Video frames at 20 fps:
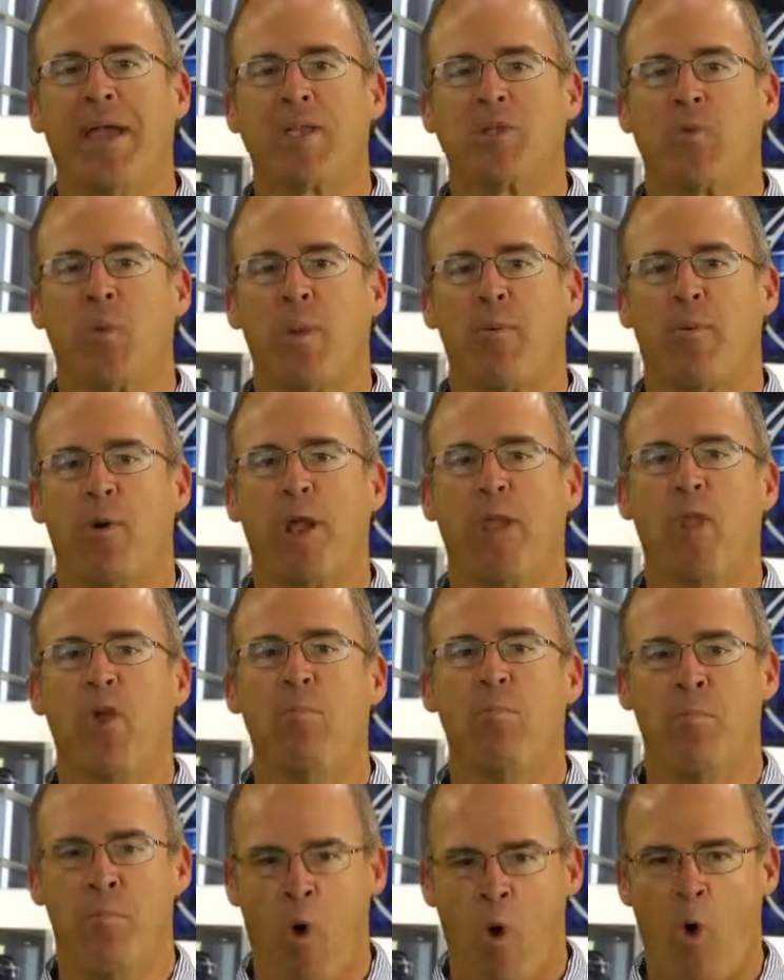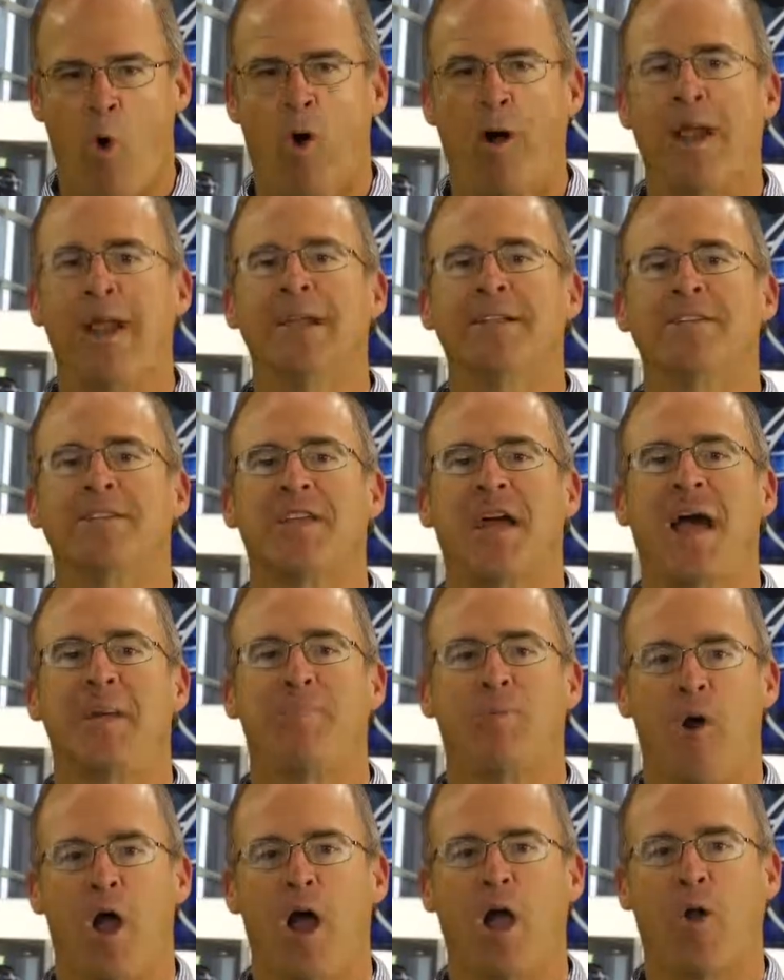as we bring you more Inside
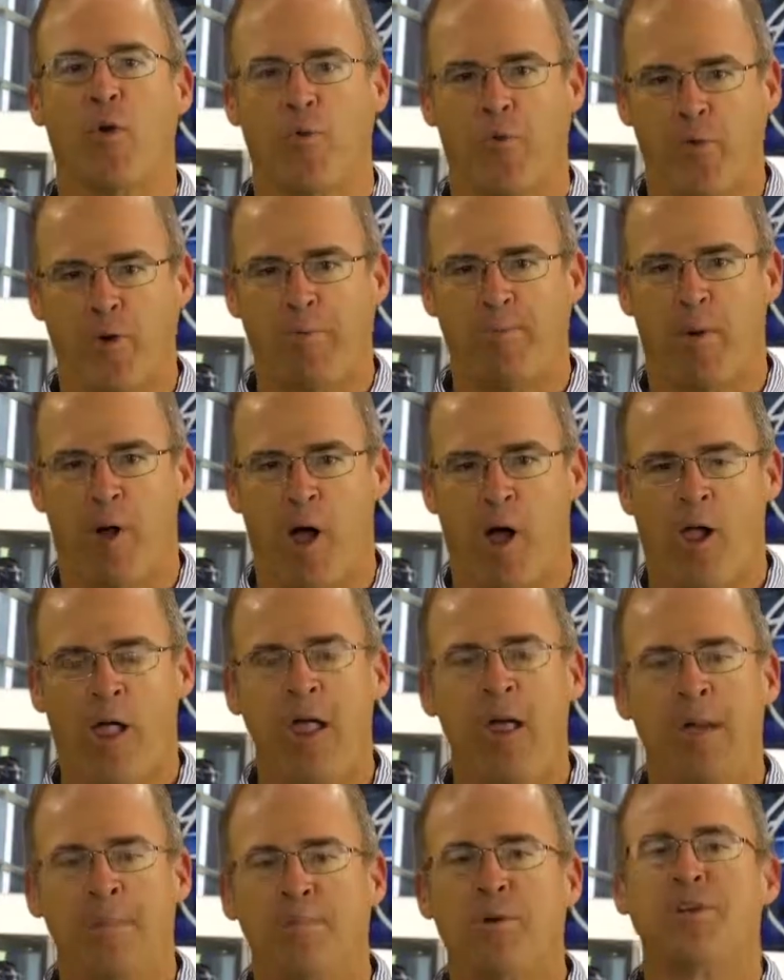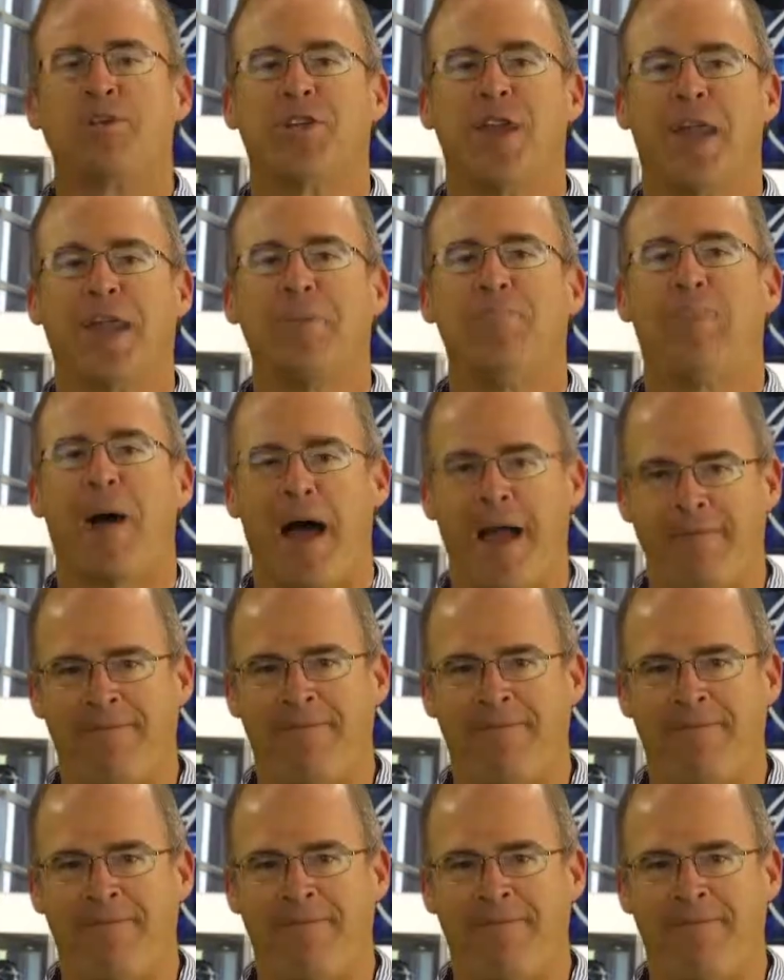Bronco Football presented by